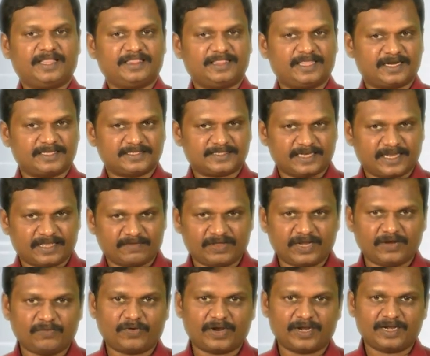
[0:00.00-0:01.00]
There is
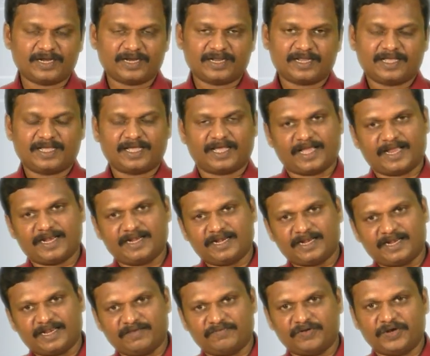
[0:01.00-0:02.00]
level 1 and
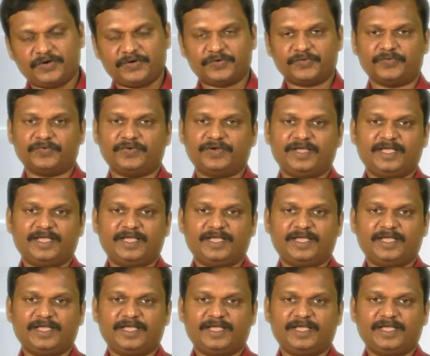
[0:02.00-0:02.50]
level 2.